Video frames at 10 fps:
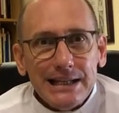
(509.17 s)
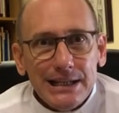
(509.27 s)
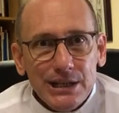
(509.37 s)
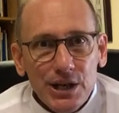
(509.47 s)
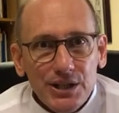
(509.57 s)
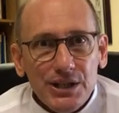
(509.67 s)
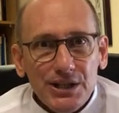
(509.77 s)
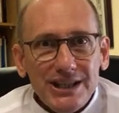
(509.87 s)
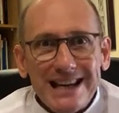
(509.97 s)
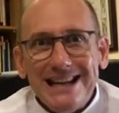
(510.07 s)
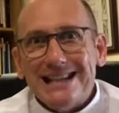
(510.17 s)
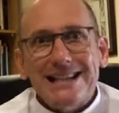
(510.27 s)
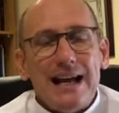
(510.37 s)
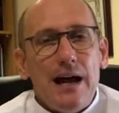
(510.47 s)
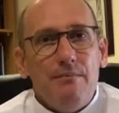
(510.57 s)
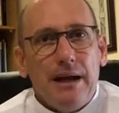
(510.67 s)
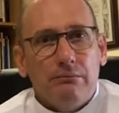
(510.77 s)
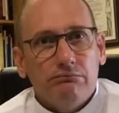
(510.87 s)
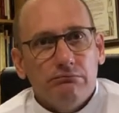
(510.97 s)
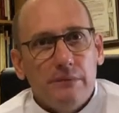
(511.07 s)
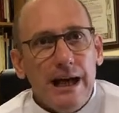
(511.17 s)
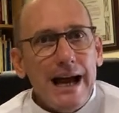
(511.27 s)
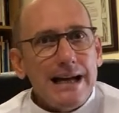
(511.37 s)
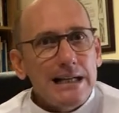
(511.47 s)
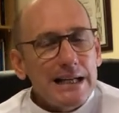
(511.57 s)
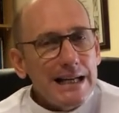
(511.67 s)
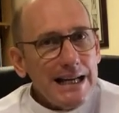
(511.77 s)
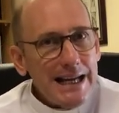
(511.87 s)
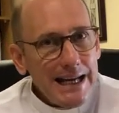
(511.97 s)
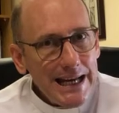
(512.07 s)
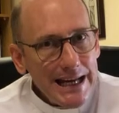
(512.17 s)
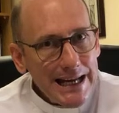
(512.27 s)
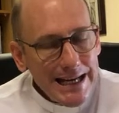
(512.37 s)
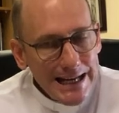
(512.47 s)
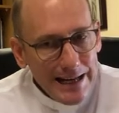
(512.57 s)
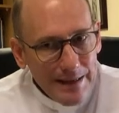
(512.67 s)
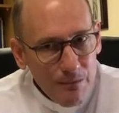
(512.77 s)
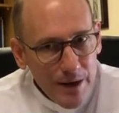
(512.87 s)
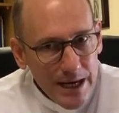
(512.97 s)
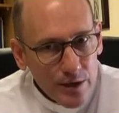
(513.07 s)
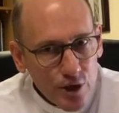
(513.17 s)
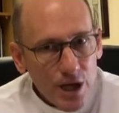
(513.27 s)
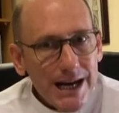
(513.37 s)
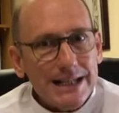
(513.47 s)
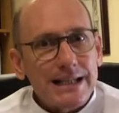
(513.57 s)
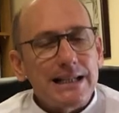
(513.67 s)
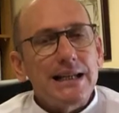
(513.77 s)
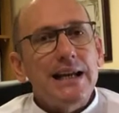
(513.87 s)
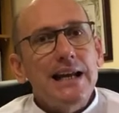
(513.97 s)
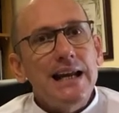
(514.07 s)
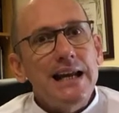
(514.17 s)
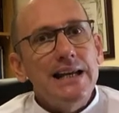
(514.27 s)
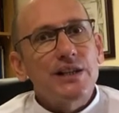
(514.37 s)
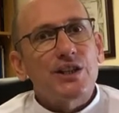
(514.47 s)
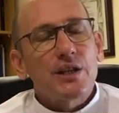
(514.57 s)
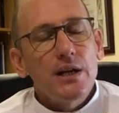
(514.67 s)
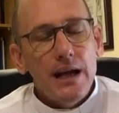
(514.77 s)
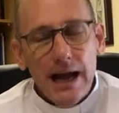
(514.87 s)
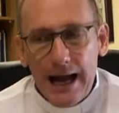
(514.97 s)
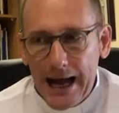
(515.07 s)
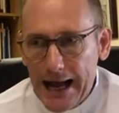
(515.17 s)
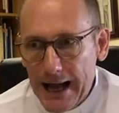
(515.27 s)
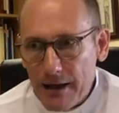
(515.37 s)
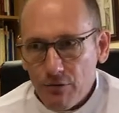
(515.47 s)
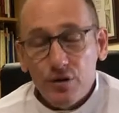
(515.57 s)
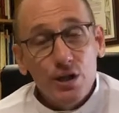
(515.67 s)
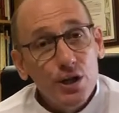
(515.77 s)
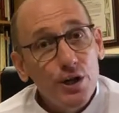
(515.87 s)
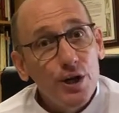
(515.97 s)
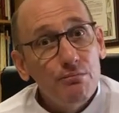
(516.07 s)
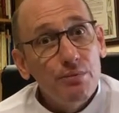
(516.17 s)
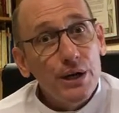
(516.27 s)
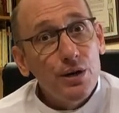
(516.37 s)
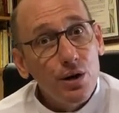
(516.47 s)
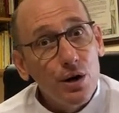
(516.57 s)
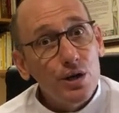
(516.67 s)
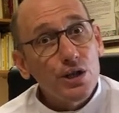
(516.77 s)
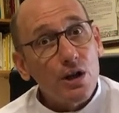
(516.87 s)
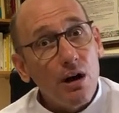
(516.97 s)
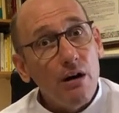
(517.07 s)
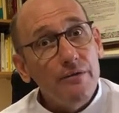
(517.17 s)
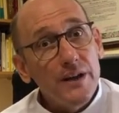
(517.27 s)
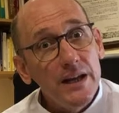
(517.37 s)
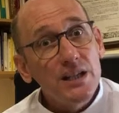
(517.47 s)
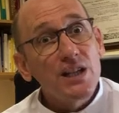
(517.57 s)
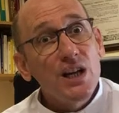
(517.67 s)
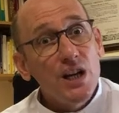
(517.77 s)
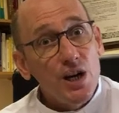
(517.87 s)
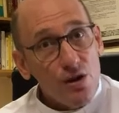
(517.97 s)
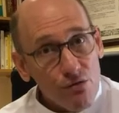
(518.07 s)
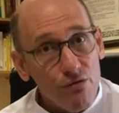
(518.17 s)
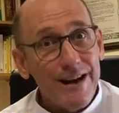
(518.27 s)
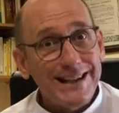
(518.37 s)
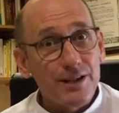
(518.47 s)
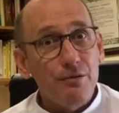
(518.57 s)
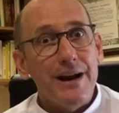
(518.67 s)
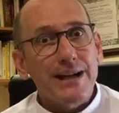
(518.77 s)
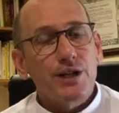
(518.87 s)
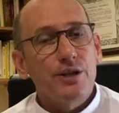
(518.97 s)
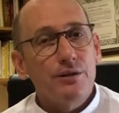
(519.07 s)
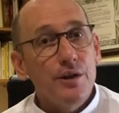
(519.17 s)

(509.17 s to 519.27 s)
Jesus is coming, and we can trust his return because of his resurrection.